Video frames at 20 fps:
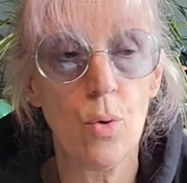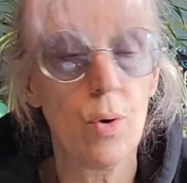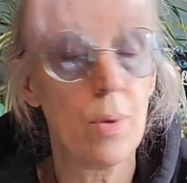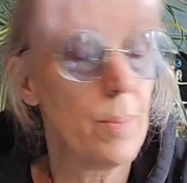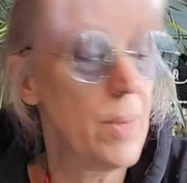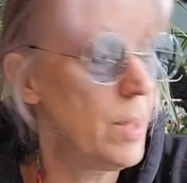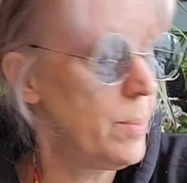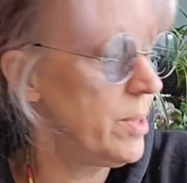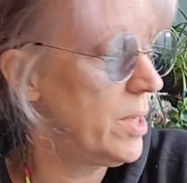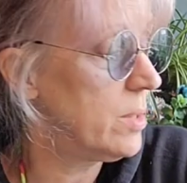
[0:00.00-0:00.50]
or
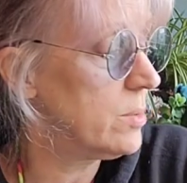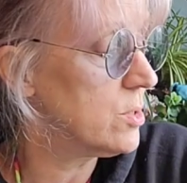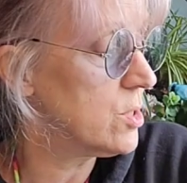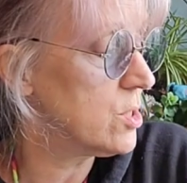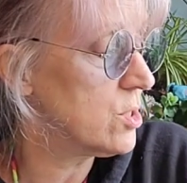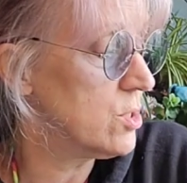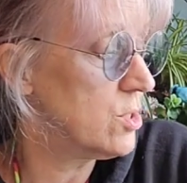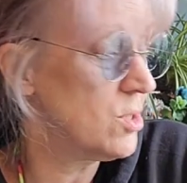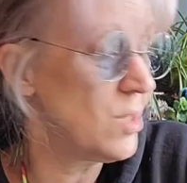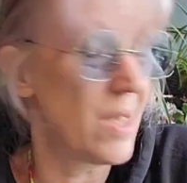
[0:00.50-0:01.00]
maybe
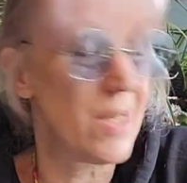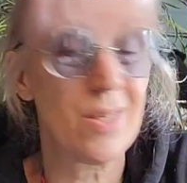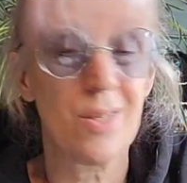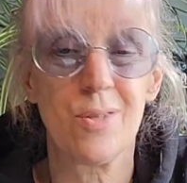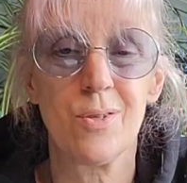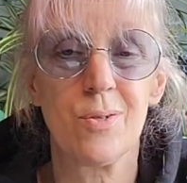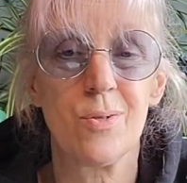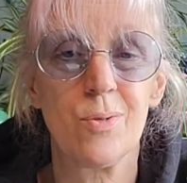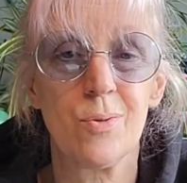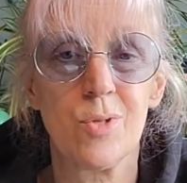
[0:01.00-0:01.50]
I
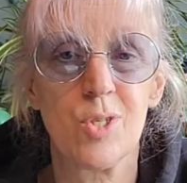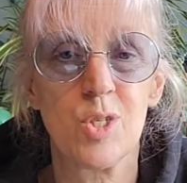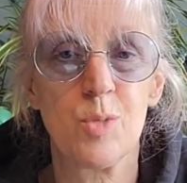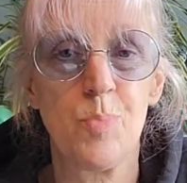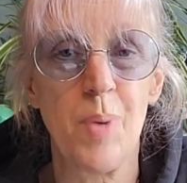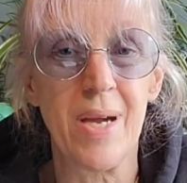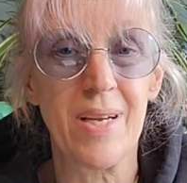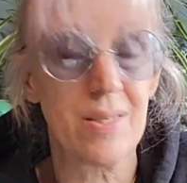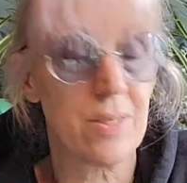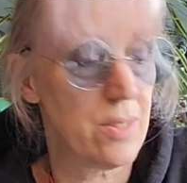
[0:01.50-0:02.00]
could do
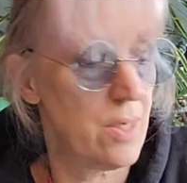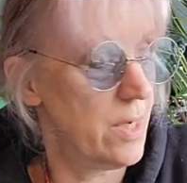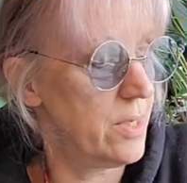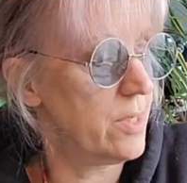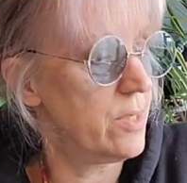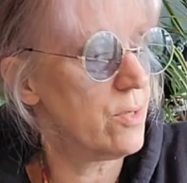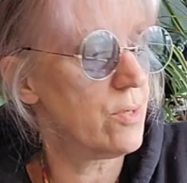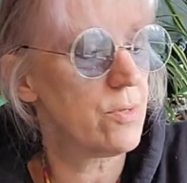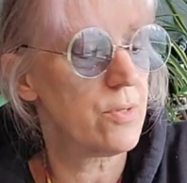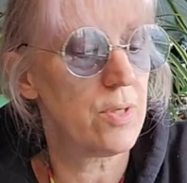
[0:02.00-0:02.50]
specks on
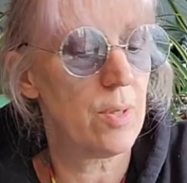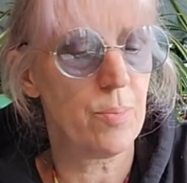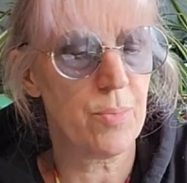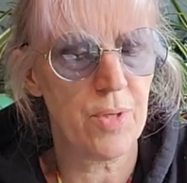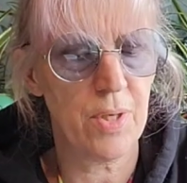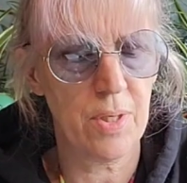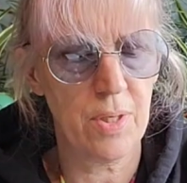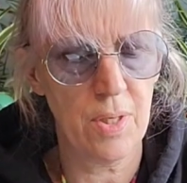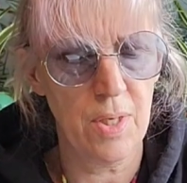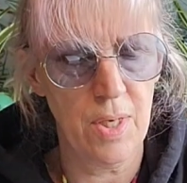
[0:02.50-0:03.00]
it or
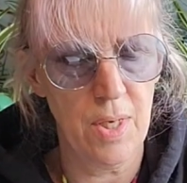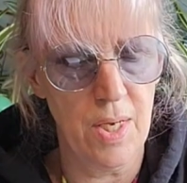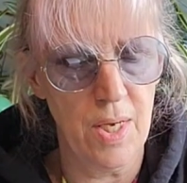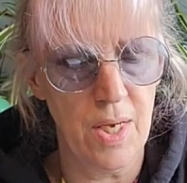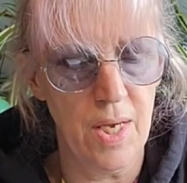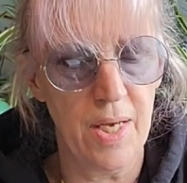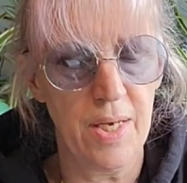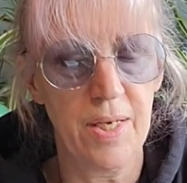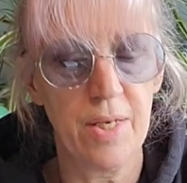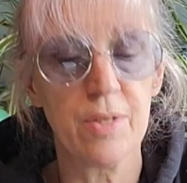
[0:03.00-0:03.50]
something.
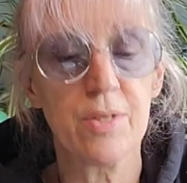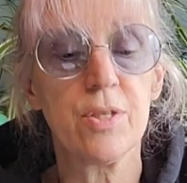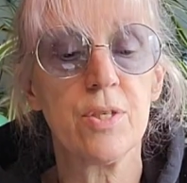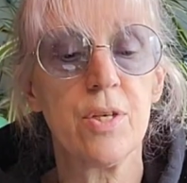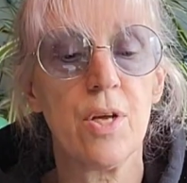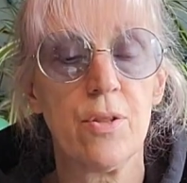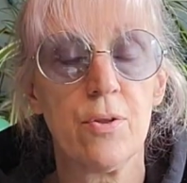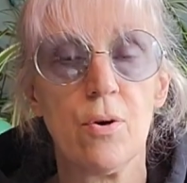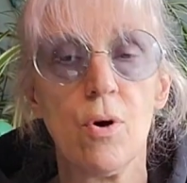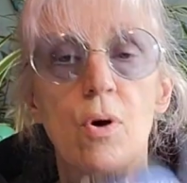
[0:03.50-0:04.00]
And here's
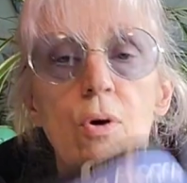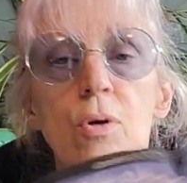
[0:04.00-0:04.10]
another